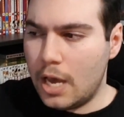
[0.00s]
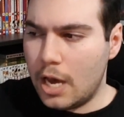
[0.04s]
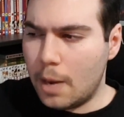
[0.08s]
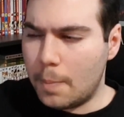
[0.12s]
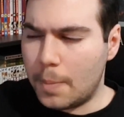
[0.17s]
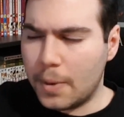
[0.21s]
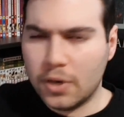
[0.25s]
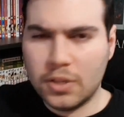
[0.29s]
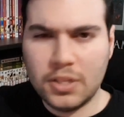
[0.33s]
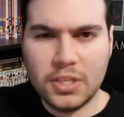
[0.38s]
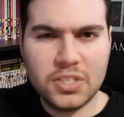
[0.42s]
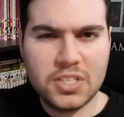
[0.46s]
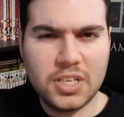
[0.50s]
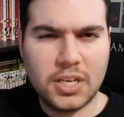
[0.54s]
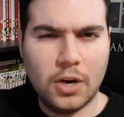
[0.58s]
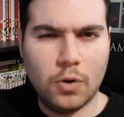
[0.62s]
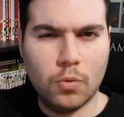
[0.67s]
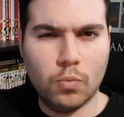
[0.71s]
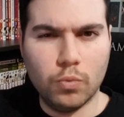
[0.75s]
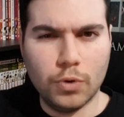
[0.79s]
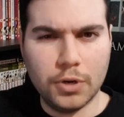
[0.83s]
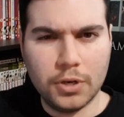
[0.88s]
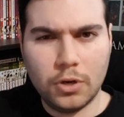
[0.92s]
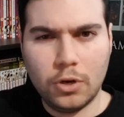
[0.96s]
apparently there's like
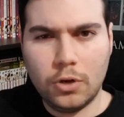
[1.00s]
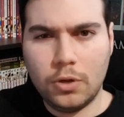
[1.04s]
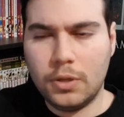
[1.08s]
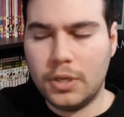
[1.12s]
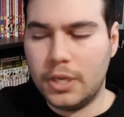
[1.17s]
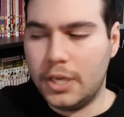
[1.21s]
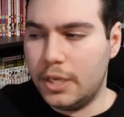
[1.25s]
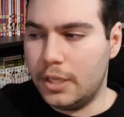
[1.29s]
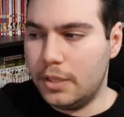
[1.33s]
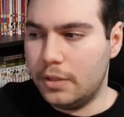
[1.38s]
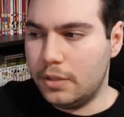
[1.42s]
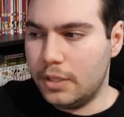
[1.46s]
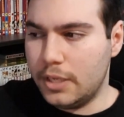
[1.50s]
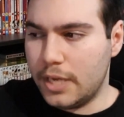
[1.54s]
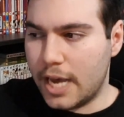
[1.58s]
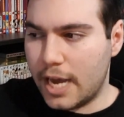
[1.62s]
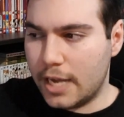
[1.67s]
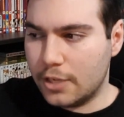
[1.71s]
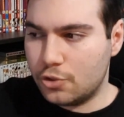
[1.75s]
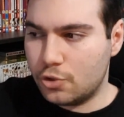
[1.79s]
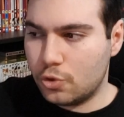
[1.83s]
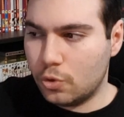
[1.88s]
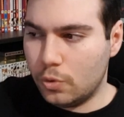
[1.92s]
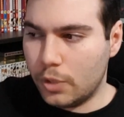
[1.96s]
a riddle in the
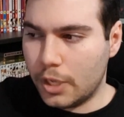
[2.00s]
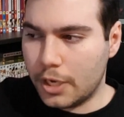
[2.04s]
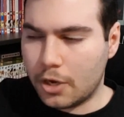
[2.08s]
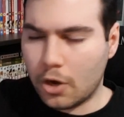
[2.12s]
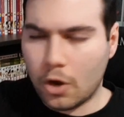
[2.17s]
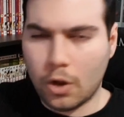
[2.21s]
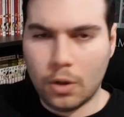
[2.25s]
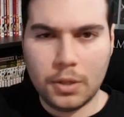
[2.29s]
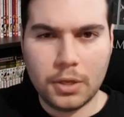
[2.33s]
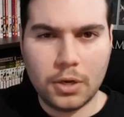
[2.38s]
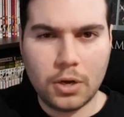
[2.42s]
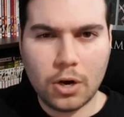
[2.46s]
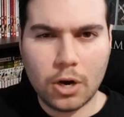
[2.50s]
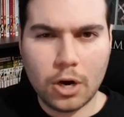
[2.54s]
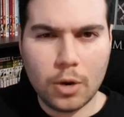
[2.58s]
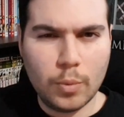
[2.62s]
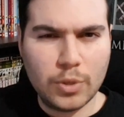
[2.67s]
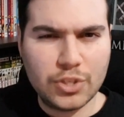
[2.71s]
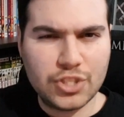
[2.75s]
actual like calling card,